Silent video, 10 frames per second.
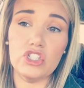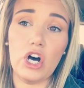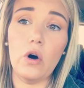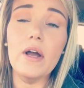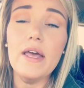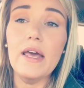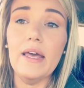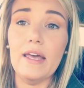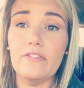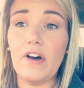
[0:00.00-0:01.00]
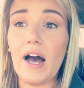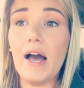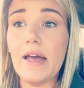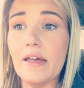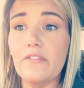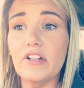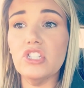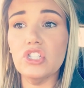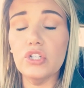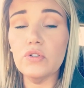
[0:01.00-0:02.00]
So if it's
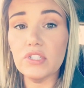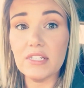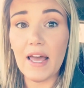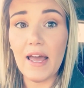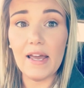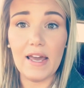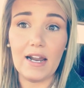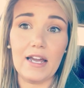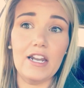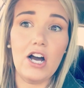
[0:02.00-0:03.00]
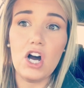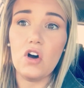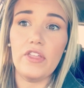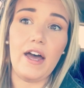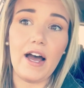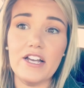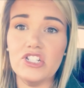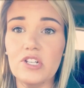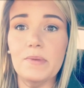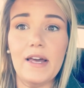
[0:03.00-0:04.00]
a Tuesday and I know that I
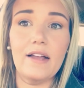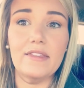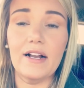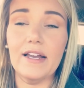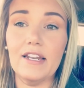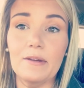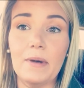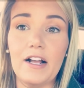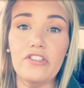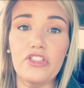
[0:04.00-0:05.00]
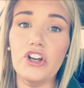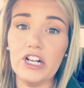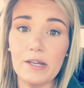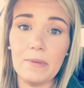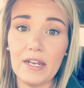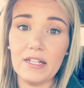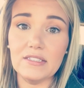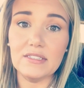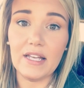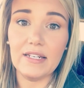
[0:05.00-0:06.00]
should be out there getting my 30
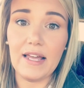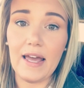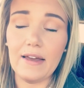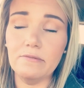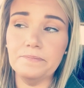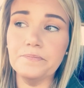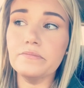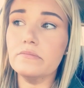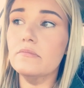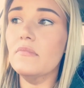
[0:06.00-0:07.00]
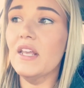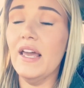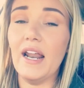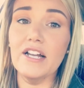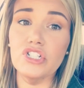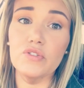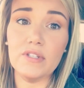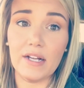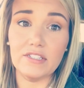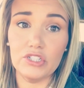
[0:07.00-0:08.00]
minutes a day and I choose
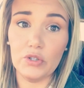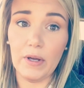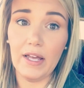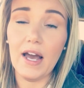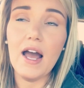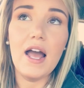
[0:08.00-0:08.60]
not to do it,